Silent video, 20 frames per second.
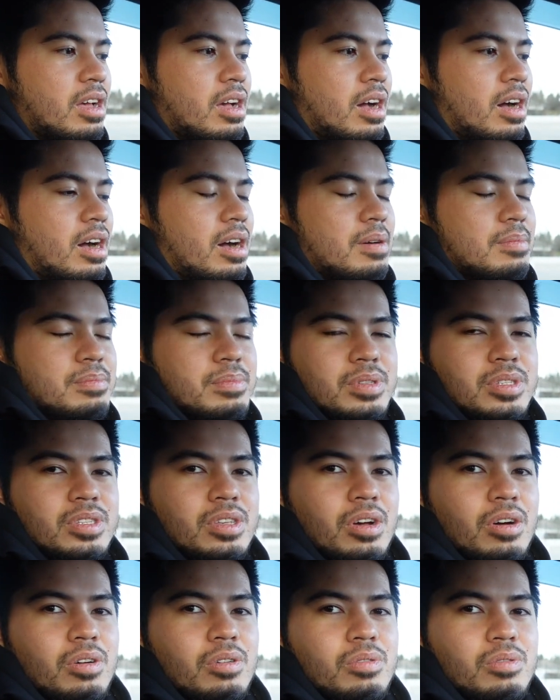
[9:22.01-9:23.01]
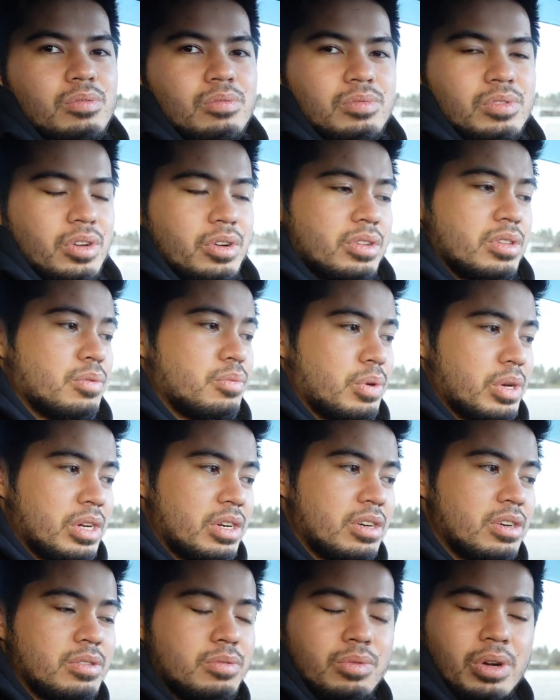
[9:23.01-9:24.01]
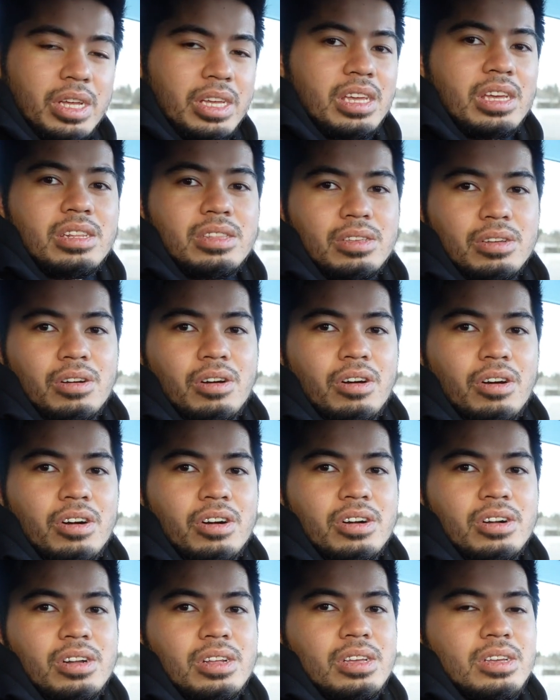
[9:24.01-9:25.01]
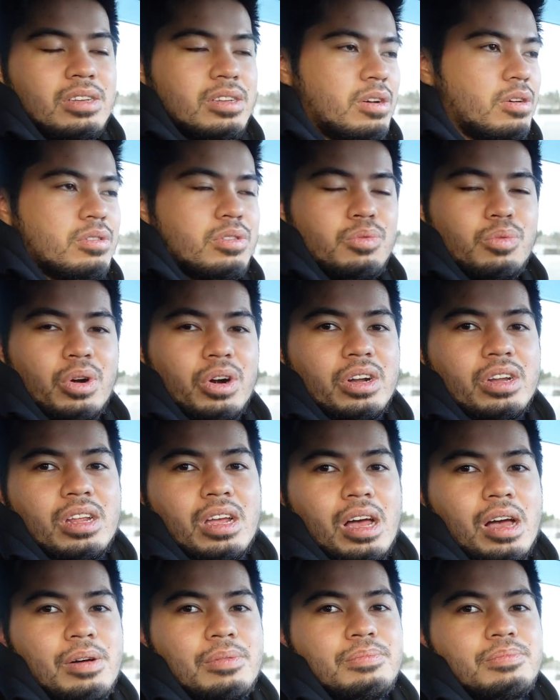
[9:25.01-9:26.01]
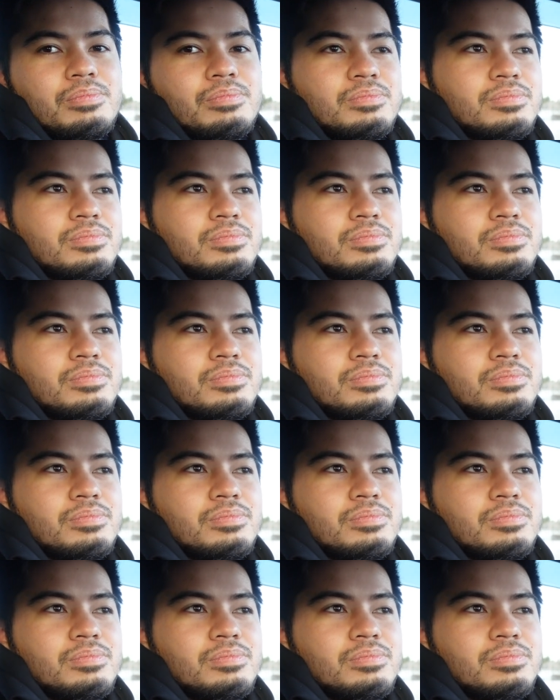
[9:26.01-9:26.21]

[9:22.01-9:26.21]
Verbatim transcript: Um, so during the winter, when I get in the car, going to work, um,